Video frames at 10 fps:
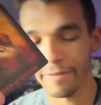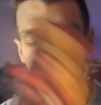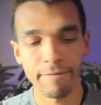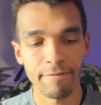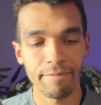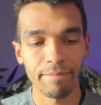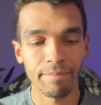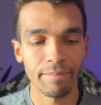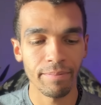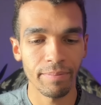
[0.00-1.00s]

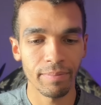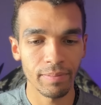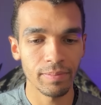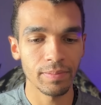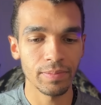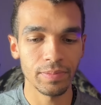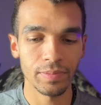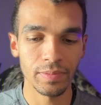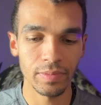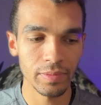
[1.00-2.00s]

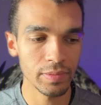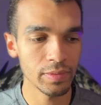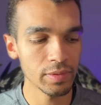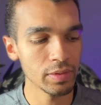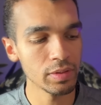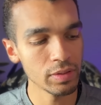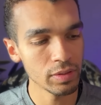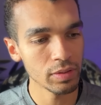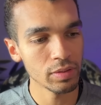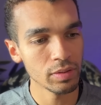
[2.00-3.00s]

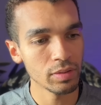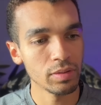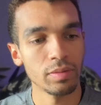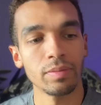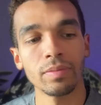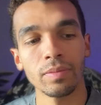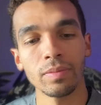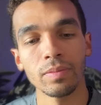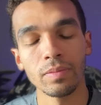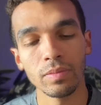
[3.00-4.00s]

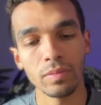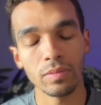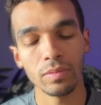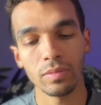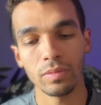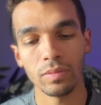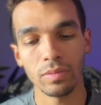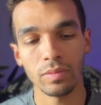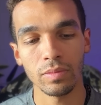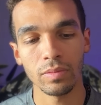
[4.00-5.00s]

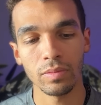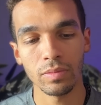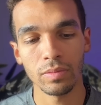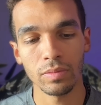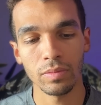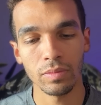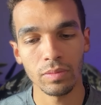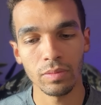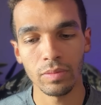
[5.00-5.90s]
(silence)